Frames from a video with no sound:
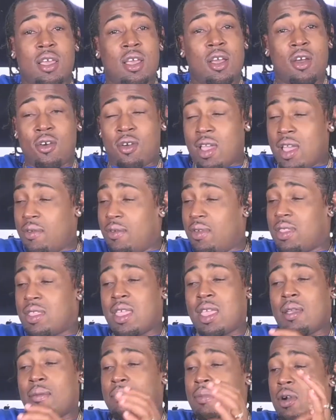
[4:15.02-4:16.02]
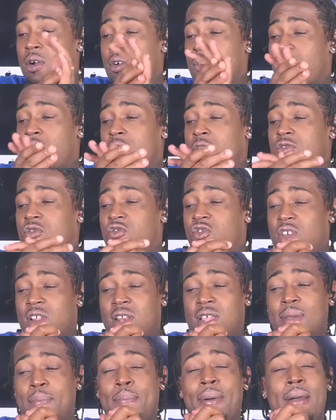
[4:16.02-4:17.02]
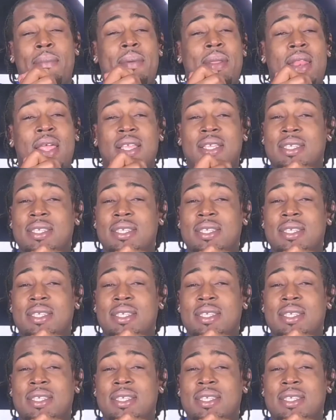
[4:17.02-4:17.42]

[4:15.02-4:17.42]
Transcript: On everything, bro, real drilly popping that